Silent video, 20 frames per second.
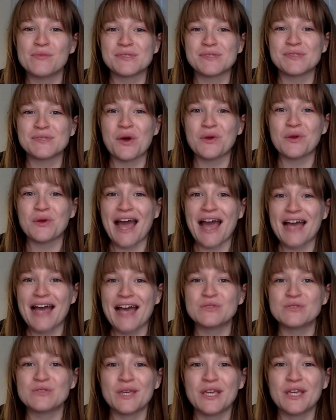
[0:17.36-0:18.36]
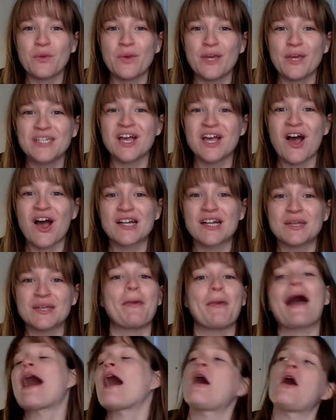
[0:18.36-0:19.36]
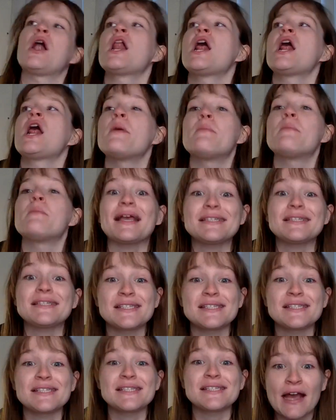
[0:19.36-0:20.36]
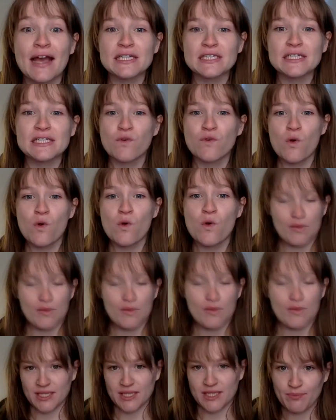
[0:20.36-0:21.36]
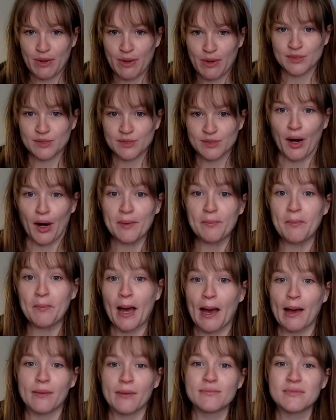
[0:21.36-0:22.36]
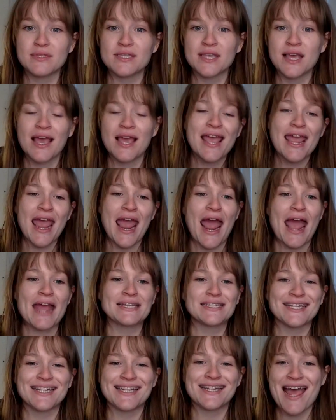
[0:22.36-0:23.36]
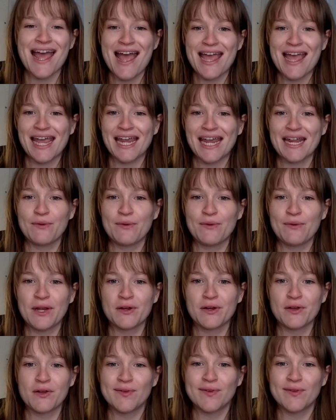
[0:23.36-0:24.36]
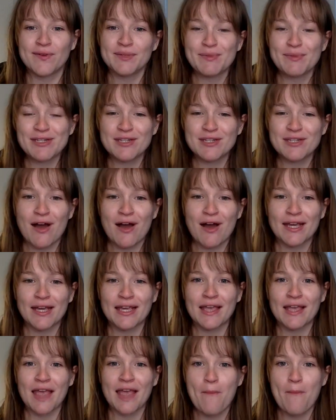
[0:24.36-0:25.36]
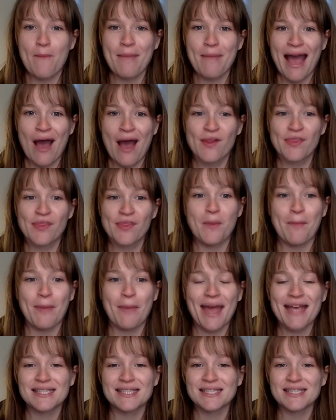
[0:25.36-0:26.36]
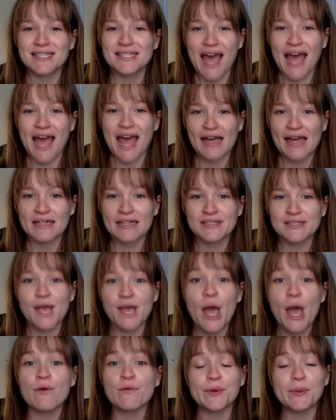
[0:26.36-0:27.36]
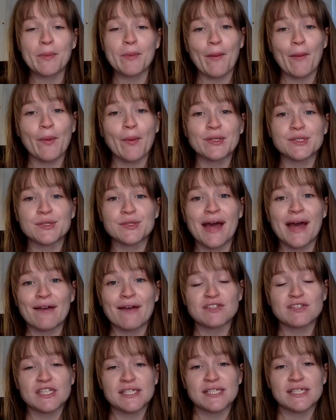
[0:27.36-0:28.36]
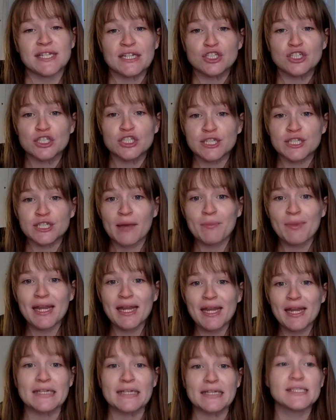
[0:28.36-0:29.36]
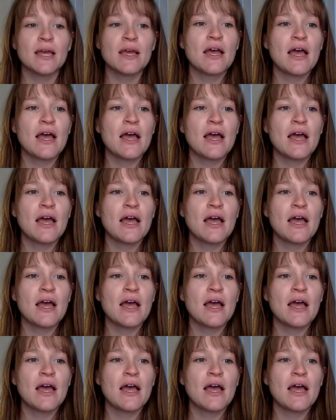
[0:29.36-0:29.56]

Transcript: So last week we talked about best snacks for busy postpartum moms, and tonight we are going to be talking about the best snacks for mamas who have gestational diabetes.